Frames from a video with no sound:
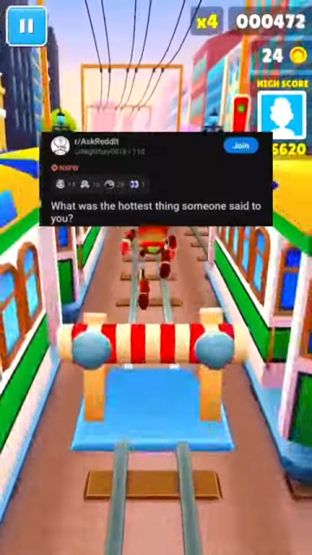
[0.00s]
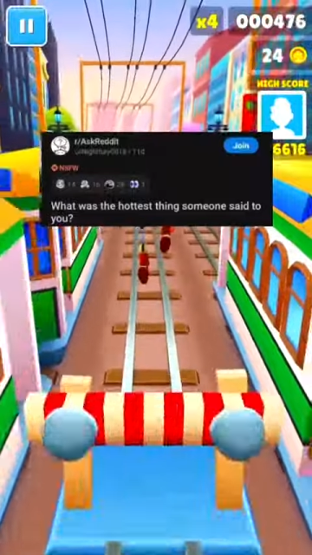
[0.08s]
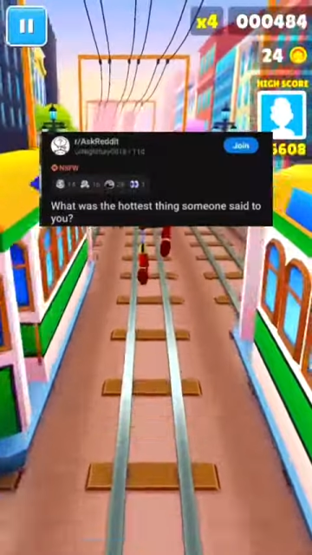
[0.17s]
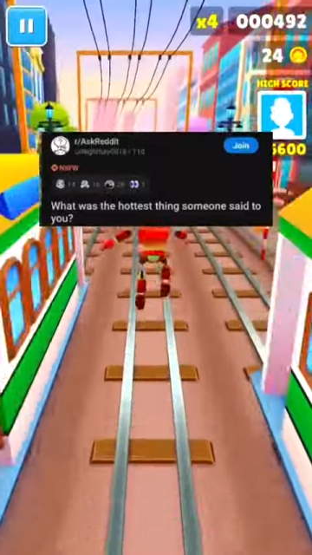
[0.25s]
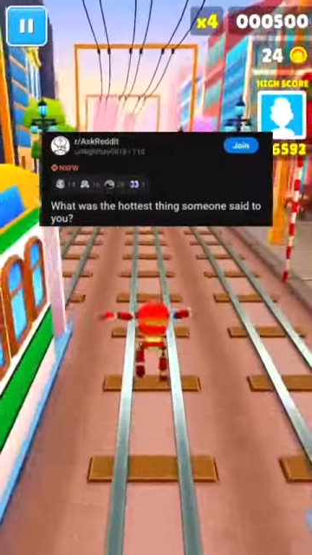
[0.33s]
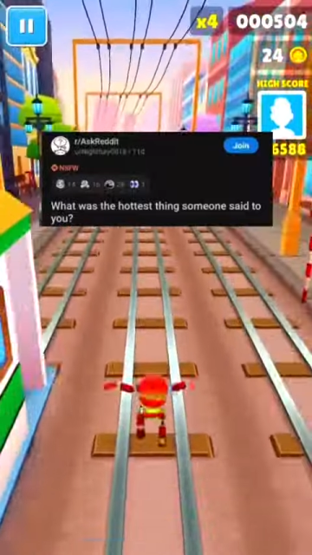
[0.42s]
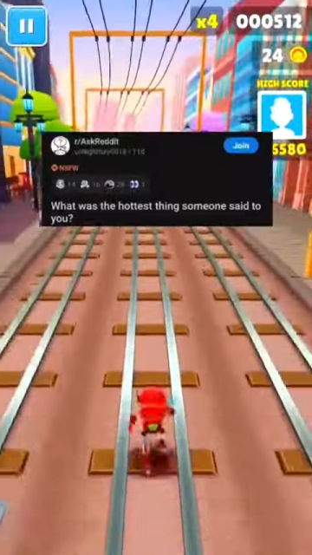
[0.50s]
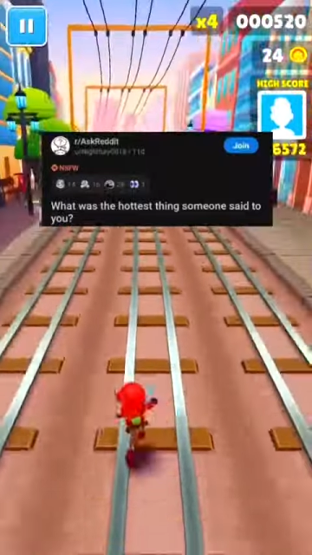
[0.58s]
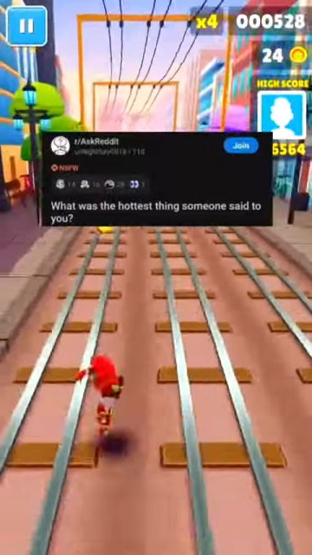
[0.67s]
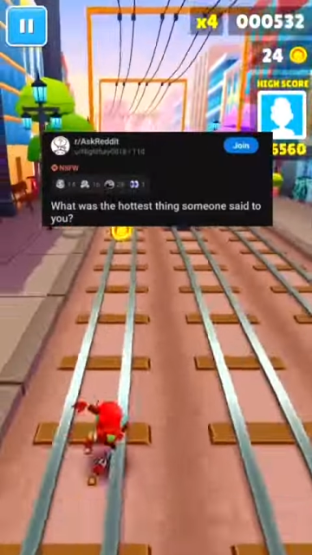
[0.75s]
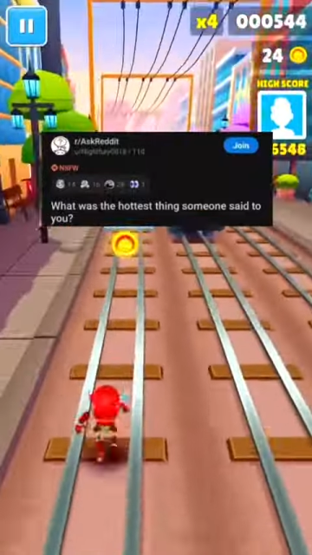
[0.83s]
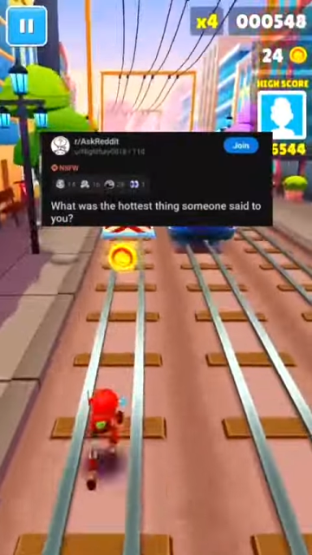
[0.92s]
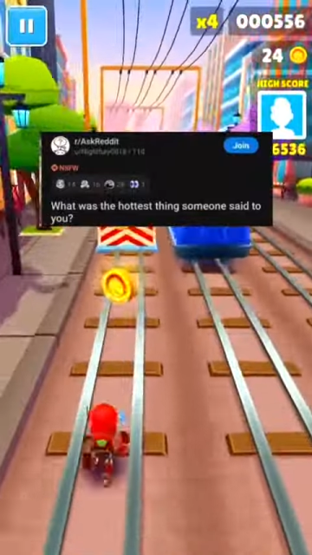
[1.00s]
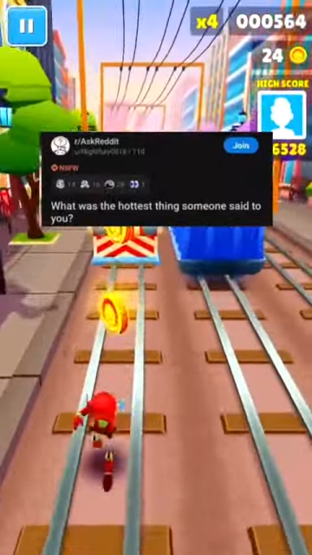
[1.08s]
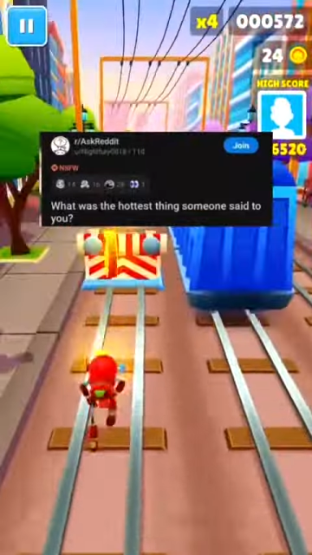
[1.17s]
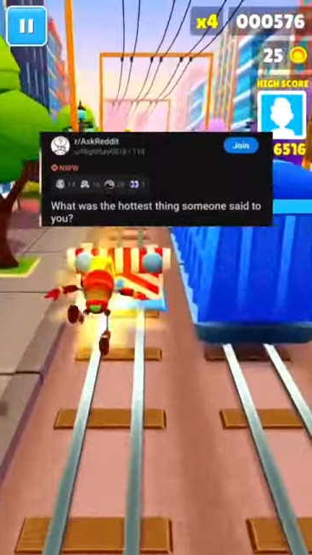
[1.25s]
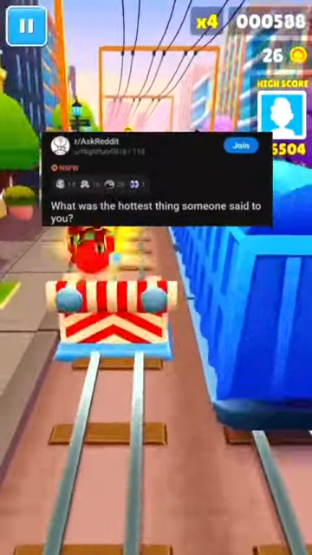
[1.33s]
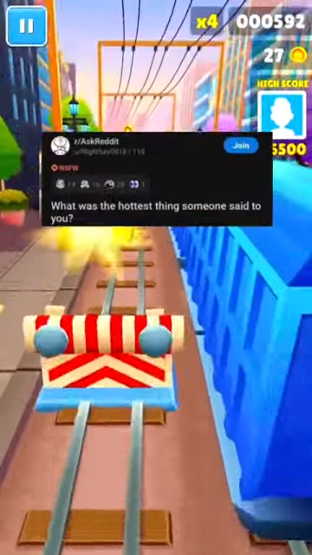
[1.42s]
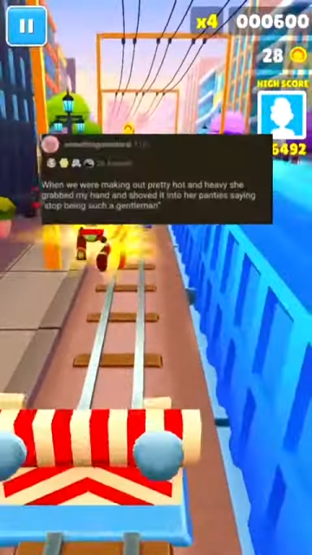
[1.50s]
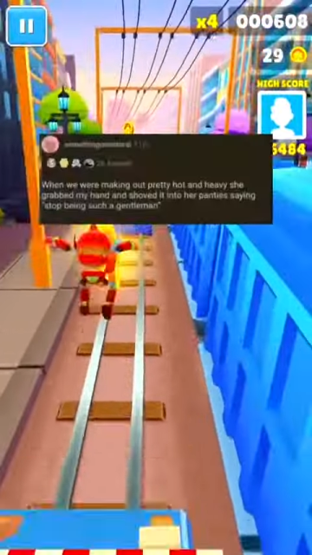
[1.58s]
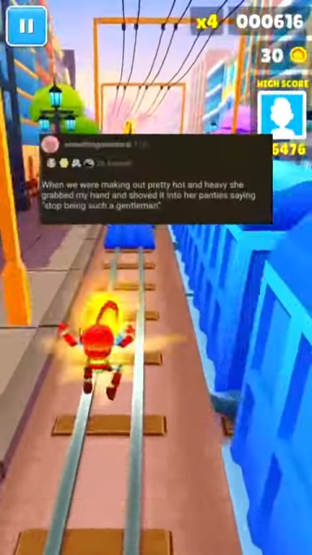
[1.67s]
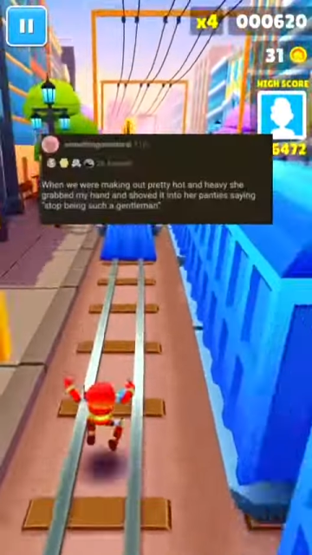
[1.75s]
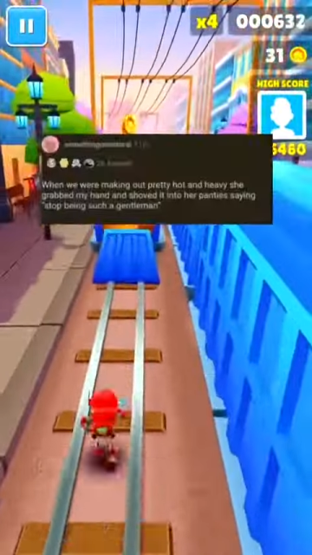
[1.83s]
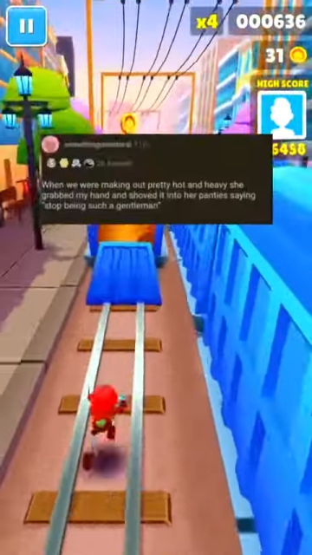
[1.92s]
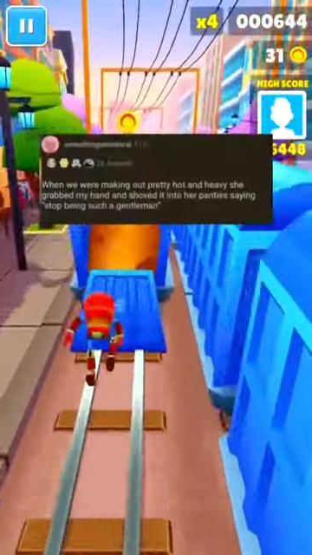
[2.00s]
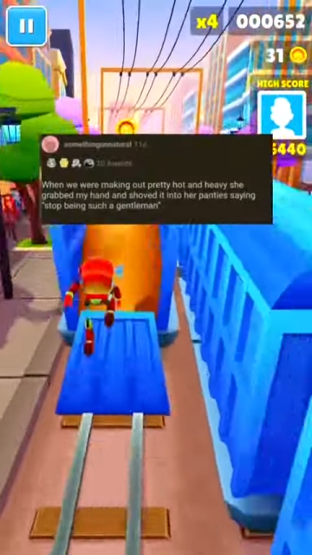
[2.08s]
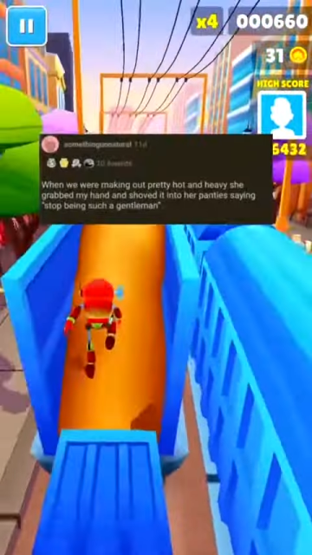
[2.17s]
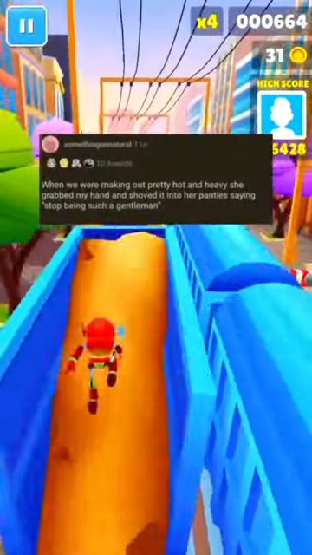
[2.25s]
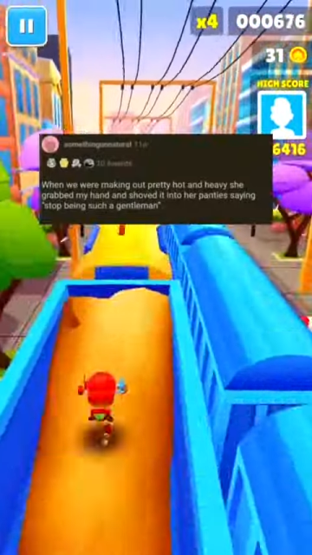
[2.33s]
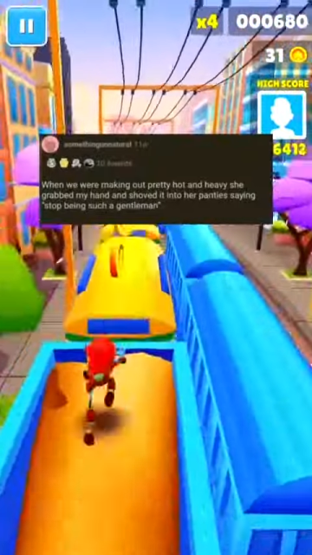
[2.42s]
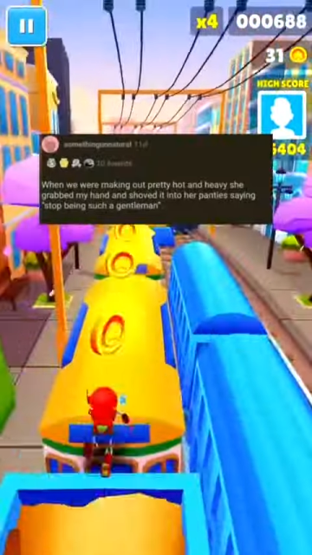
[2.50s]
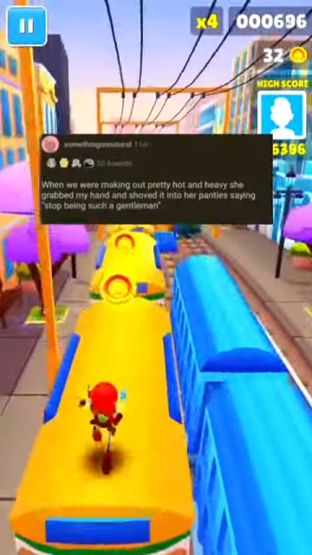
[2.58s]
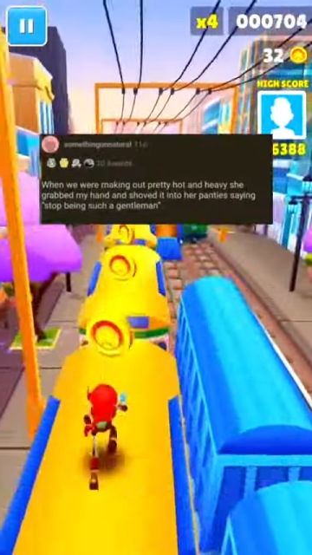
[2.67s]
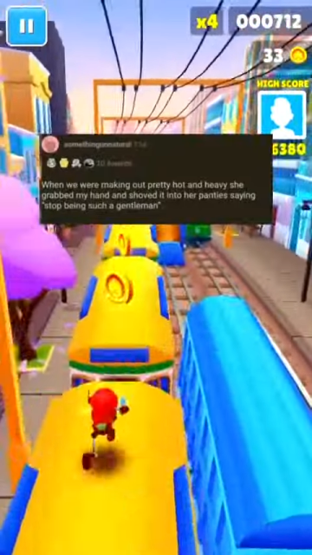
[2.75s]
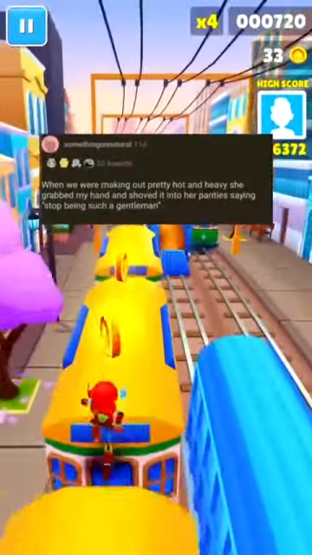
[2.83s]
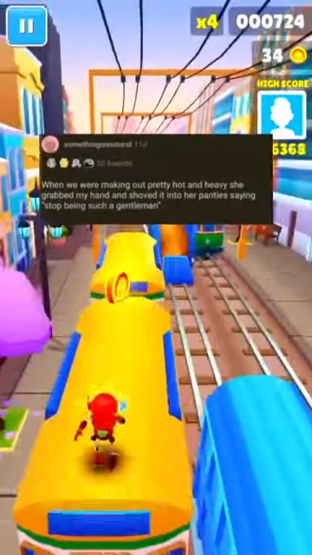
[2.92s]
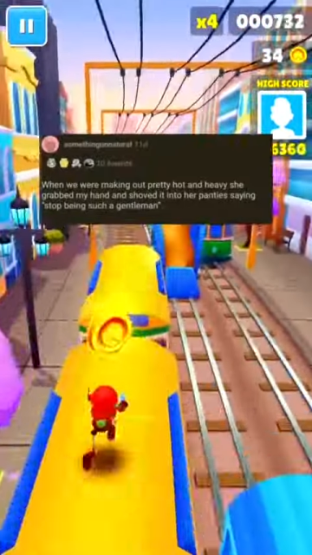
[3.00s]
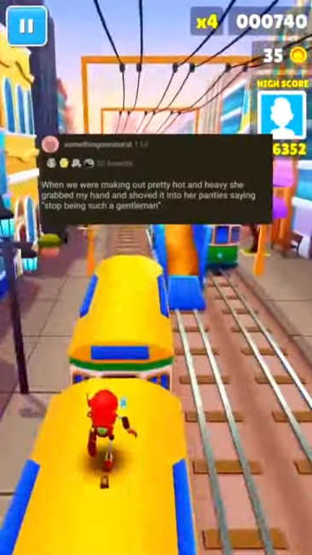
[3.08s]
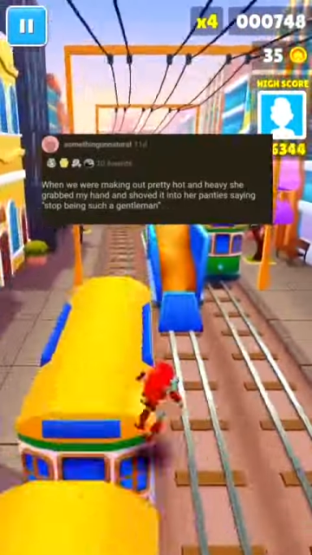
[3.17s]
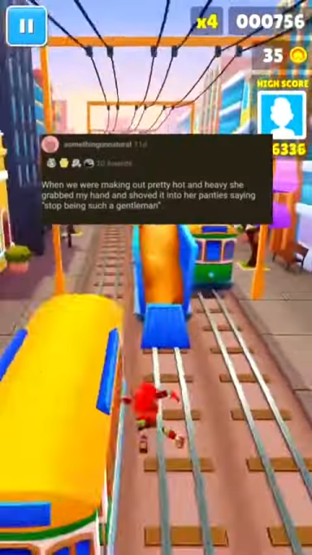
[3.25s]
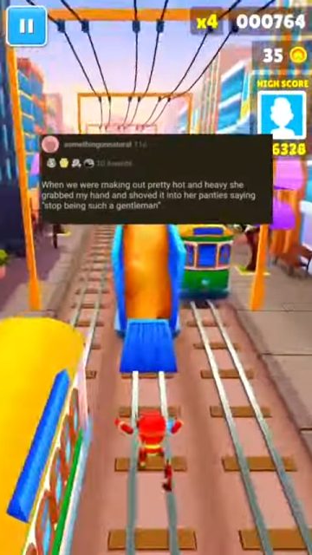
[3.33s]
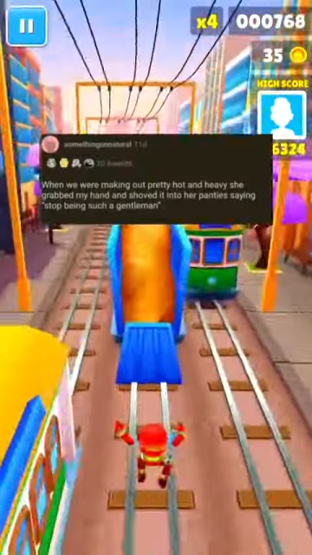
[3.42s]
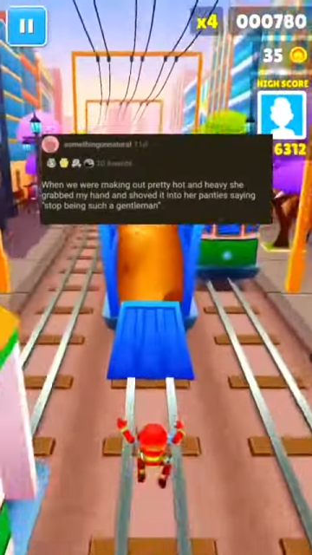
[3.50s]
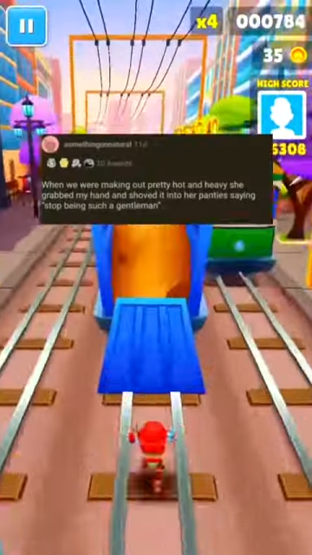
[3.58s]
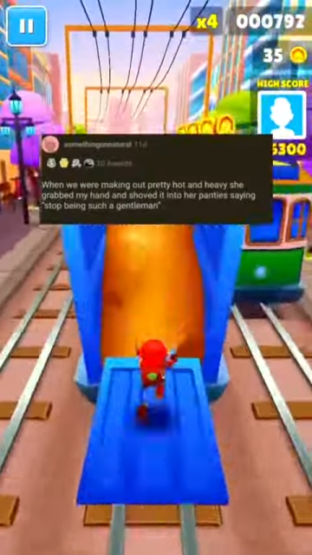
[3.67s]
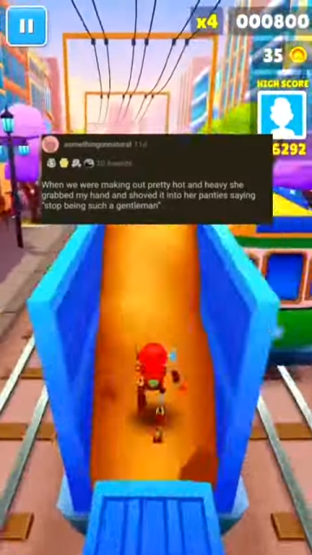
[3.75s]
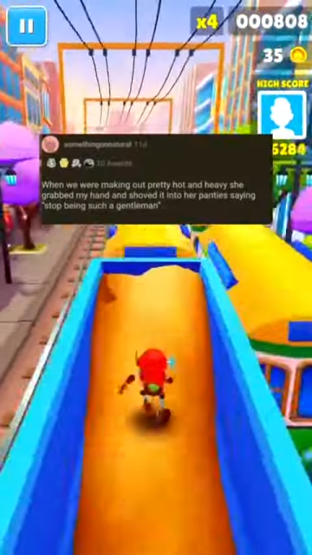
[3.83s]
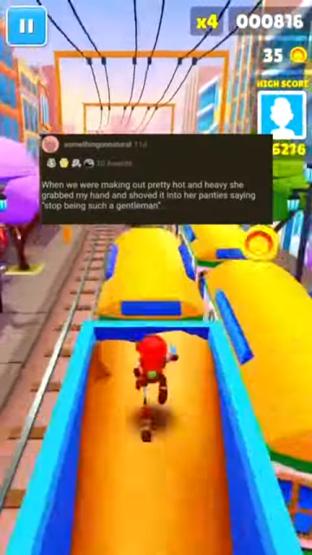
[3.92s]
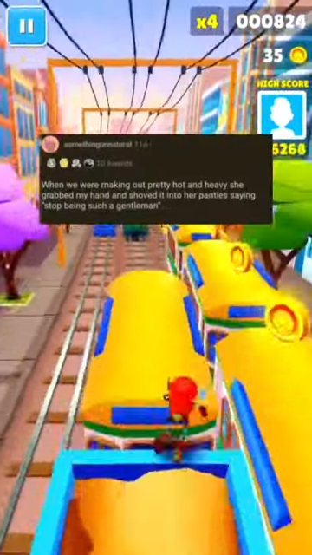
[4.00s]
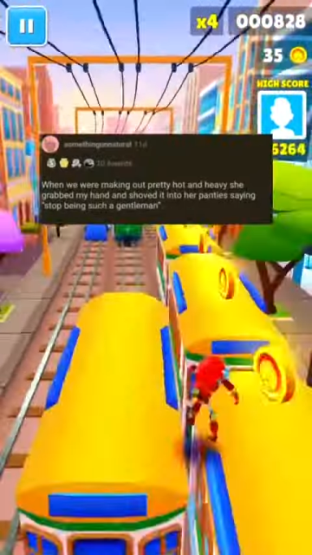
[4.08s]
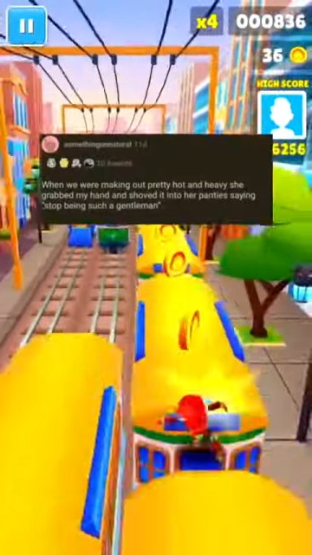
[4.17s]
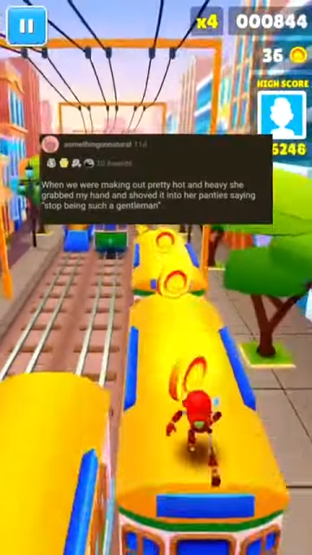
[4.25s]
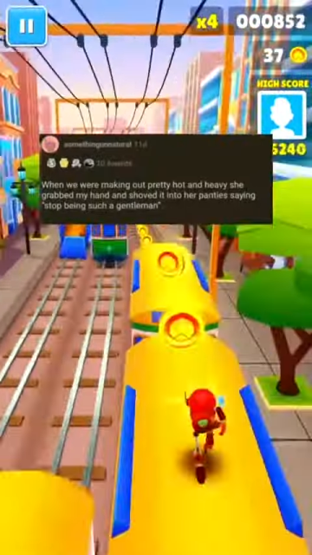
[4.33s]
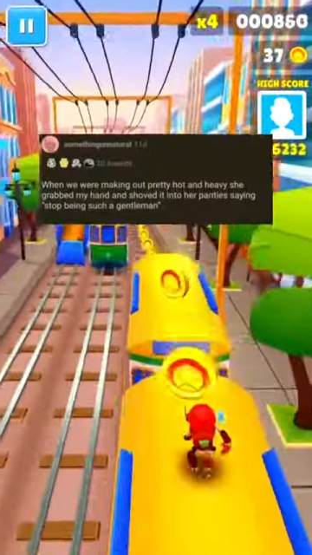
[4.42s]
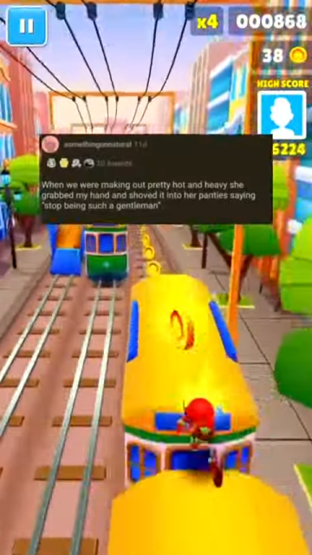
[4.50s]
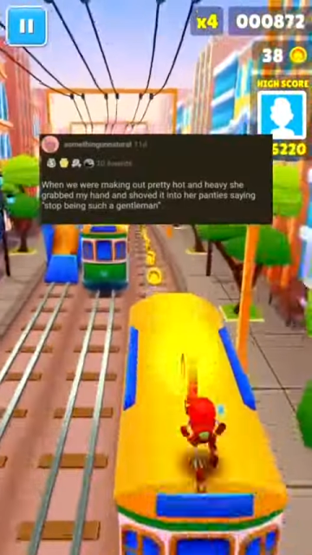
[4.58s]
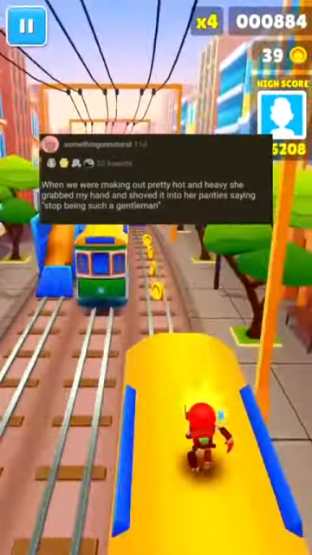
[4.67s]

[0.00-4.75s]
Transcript: [unreadable: no face in view]